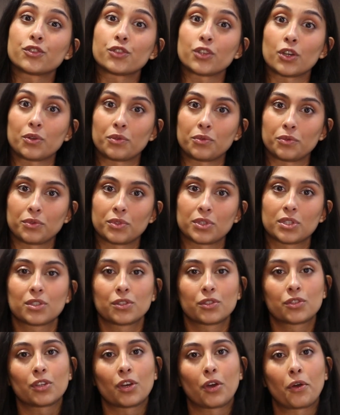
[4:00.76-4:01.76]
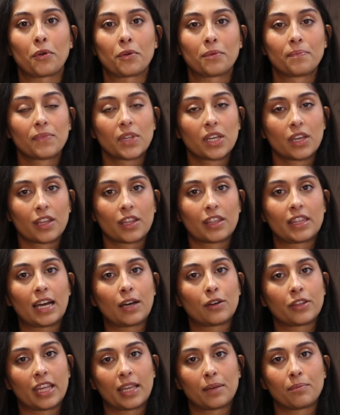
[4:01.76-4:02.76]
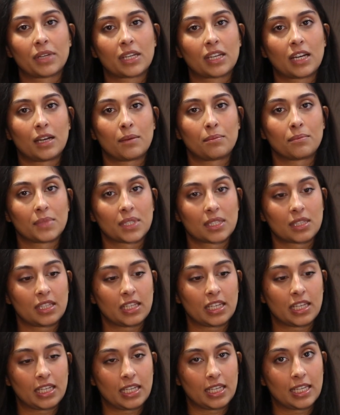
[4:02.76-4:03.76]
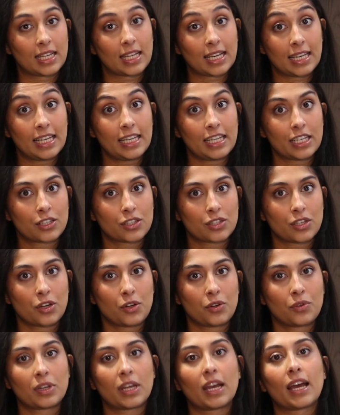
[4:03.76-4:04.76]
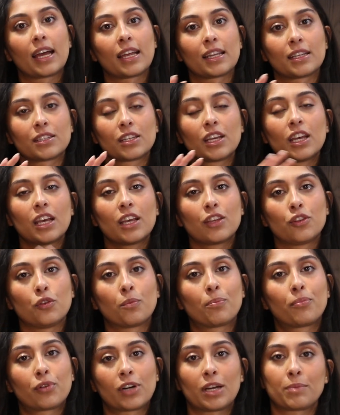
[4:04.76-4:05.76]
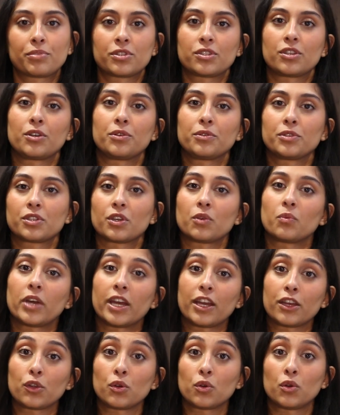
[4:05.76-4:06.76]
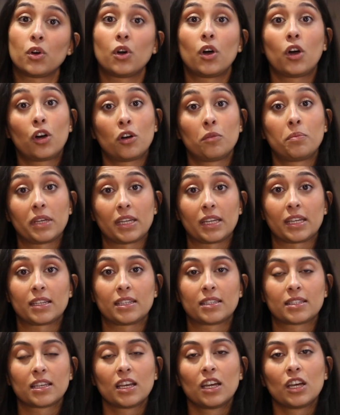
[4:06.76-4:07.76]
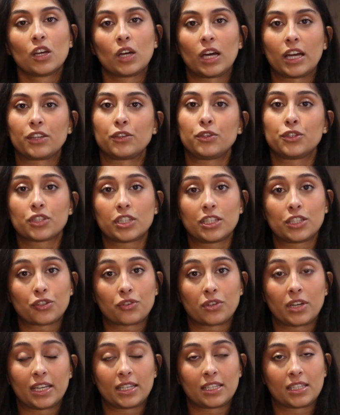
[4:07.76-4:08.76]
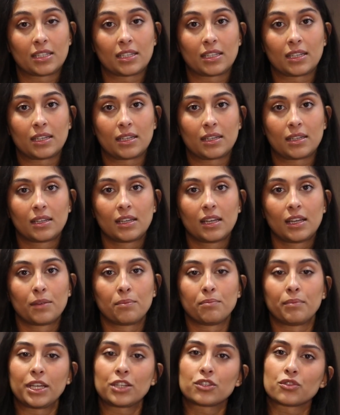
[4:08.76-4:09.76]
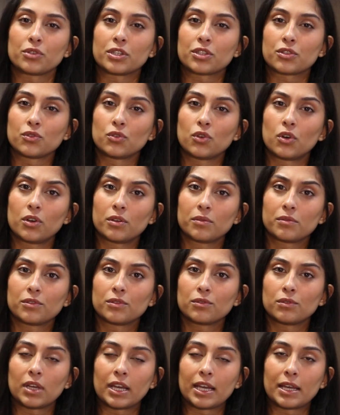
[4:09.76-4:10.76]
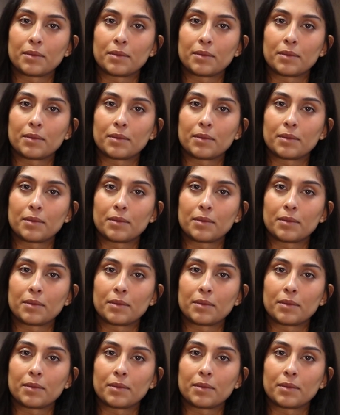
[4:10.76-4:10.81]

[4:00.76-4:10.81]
zones. So that then becomes the cleaning zone and your prep zone. So where your hob is, I usually try to make sure it's not